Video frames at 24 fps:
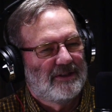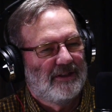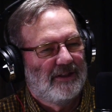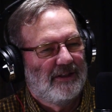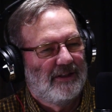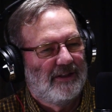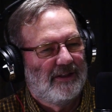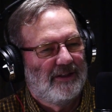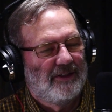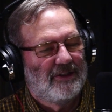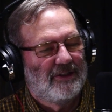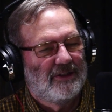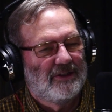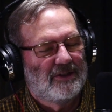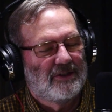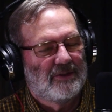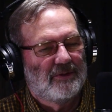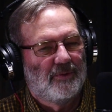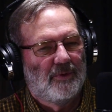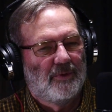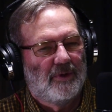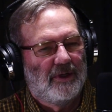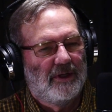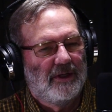And I just
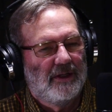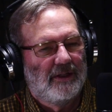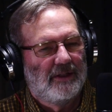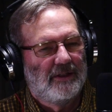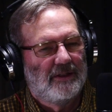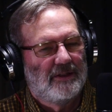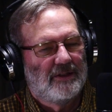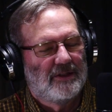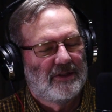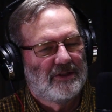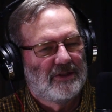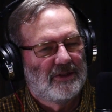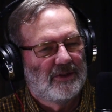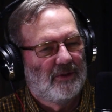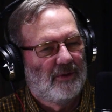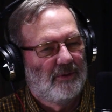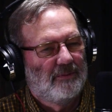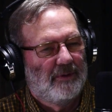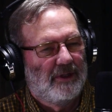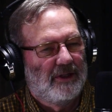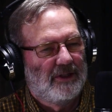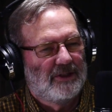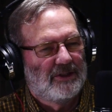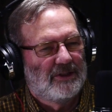wanted so
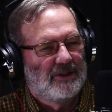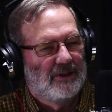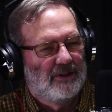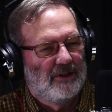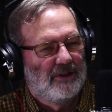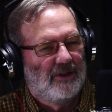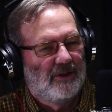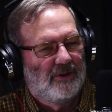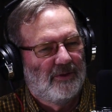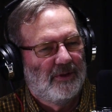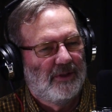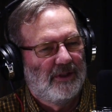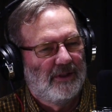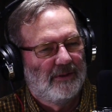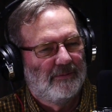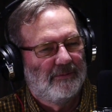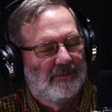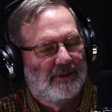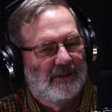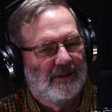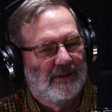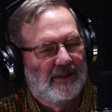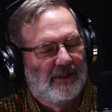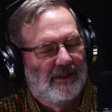much to know him.
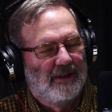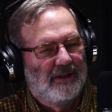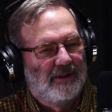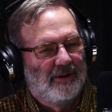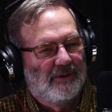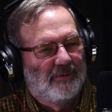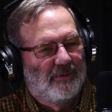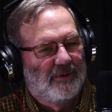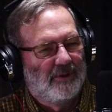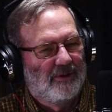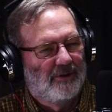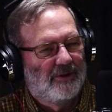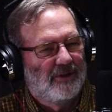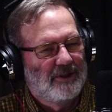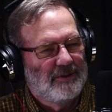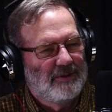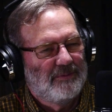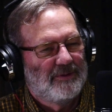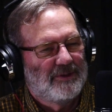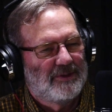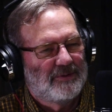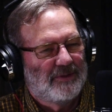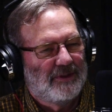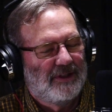And when
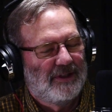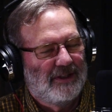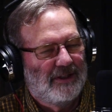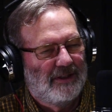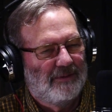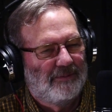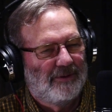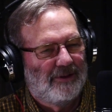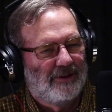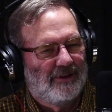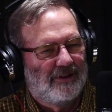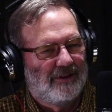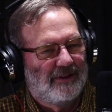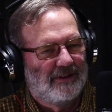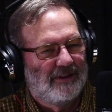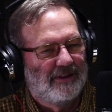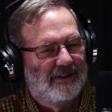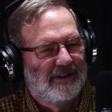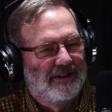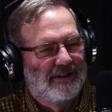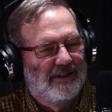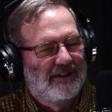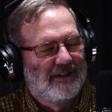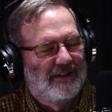Christmas would come along,
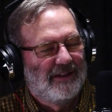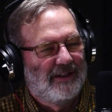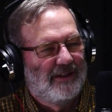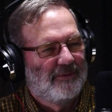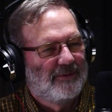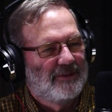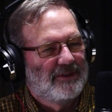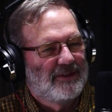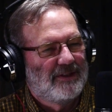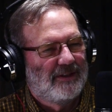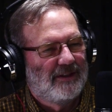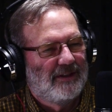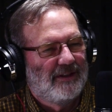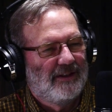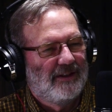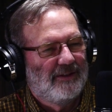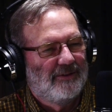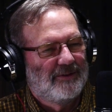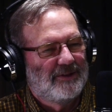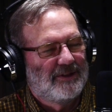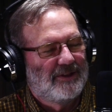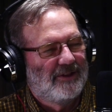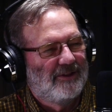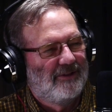it was a
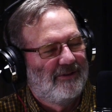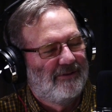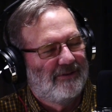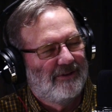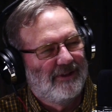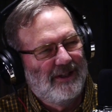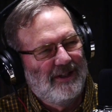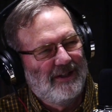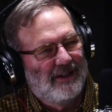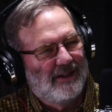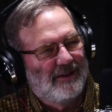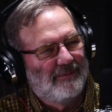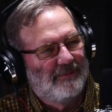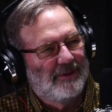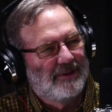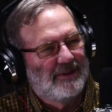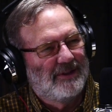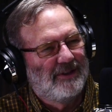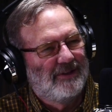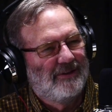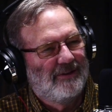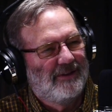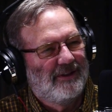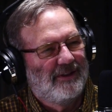great
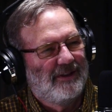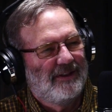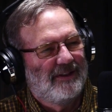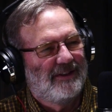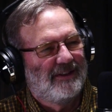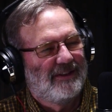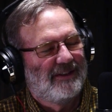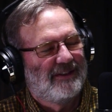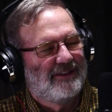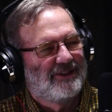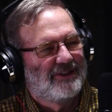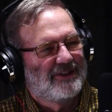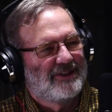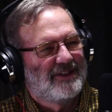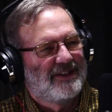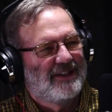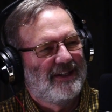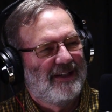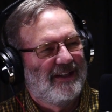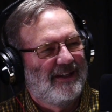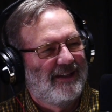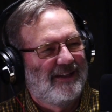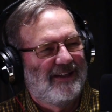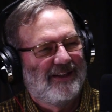opportunity to
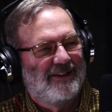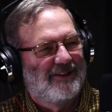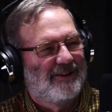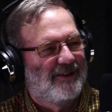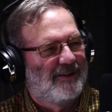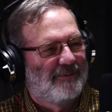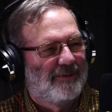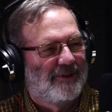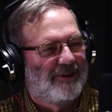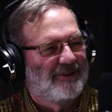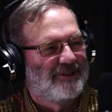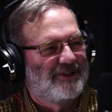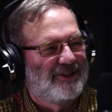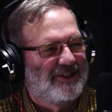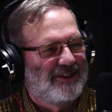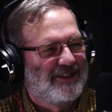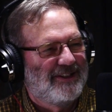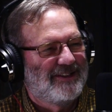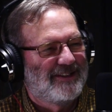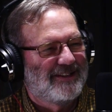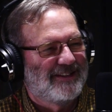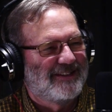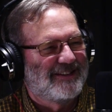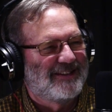just hear about
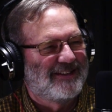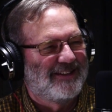Jesus.